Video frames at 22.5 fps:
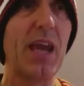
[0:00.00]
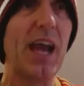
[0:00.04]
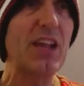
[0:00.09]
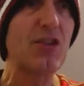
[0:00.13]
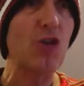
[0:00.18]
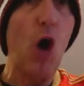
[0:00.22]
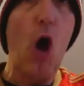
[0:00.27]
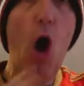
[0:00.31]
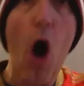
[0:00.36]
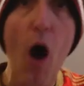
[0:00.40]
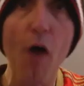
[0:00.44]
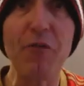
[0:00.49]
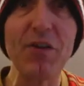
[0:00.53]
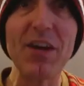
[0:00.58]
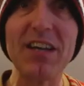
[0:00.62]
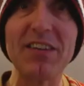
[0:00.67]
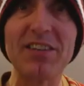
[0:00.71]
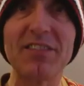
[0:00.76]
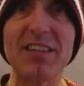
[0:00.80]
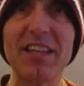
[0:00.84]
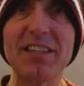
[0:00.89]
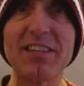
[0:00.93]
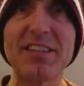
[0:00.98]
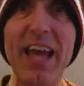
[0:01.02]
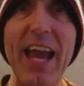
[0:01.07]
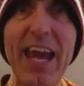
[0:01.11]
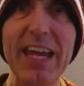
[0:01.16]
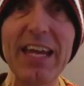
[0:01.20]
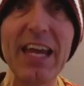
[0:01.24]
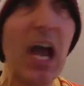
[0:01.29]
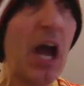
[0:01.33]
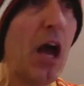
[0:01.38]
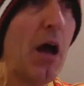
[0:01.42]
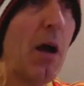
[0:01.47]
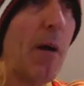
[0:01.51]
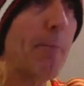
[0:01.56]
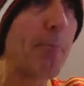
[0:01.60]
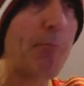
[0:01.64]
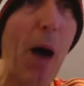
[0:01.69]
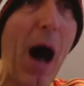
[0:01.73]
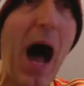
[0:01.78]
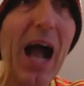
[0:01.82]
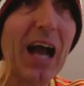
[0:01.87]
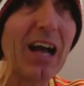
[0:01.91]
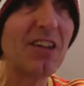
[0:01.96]
It's obvious to see
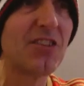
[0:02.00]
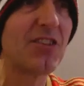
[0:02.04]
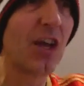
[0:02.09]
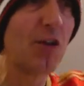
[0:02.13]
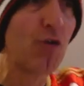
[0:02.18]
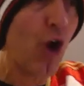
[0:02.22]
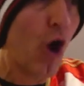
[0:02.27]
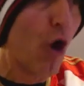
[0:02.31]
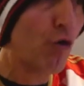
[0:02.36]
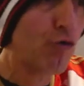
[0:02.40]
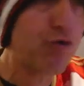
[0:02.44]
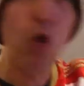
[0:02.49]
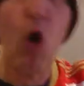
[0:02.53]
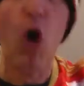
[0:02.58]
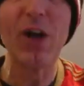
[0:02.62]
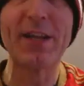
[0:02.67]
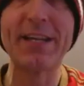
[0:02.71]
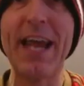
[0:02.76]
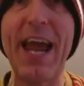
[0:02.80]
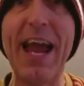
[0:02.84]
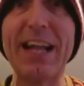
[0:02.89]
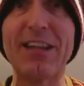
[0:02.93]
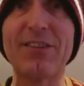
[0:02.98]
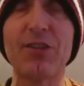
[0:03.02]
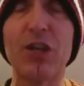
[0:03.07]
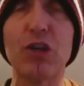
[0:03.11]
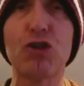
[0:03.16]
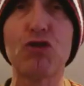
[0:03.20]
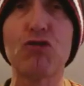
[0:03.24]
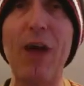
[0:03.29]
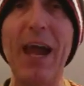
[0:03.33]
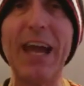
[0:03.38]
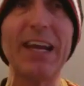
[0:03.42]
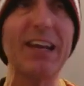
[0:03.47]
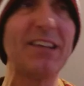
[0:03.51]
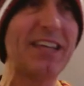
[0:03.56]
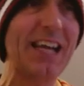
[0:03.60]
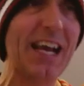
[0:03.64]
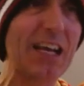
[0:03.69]
Parkinson rotates the strikers.